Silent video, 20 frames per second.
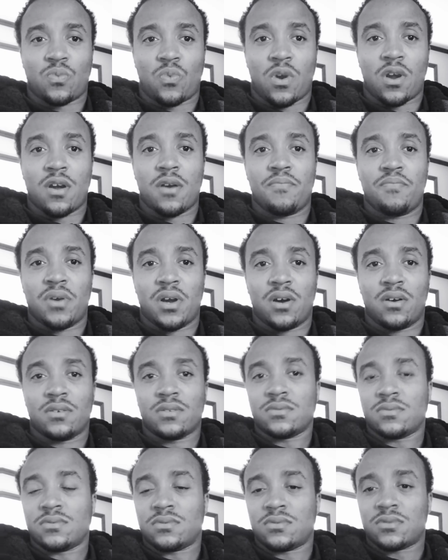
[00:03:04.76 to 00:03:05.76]
wear a
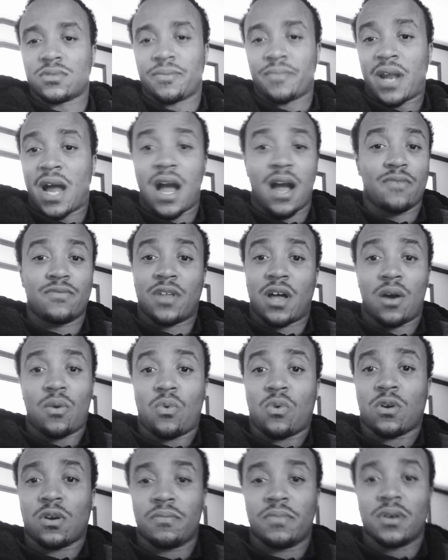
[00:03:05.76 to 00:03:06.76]
belt. I mean, I have not
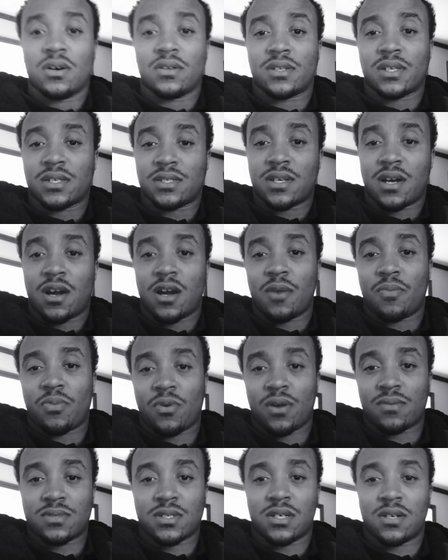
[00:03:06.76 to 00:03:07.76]
worn a belt the entire
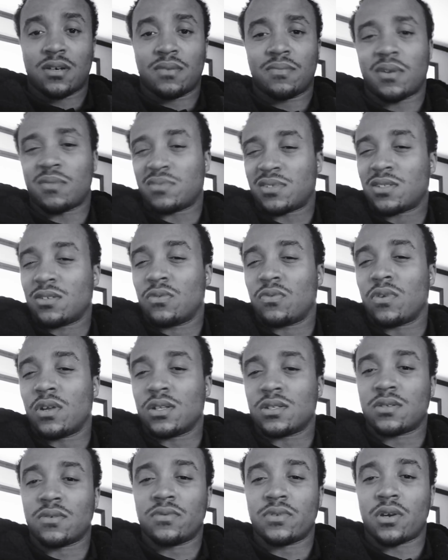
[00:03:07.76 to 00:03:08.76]
prep time, but I'm still
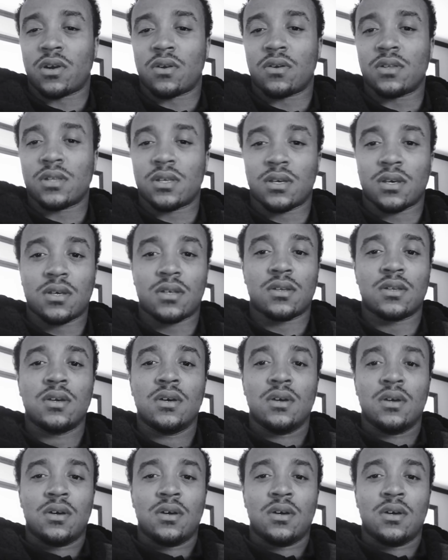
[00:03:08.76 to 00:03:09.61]
relatively early in.